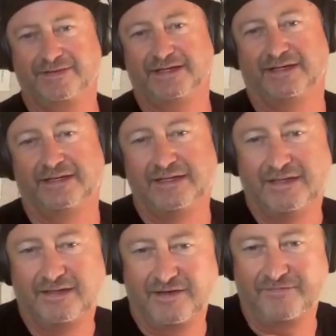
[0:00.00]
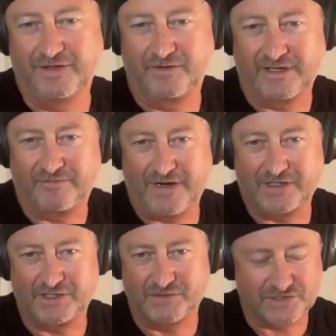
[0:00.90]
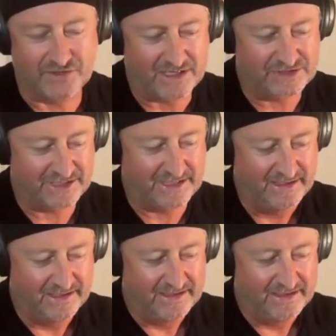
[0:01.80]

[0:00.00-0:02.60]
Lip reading: And I think if you look at a functional structure,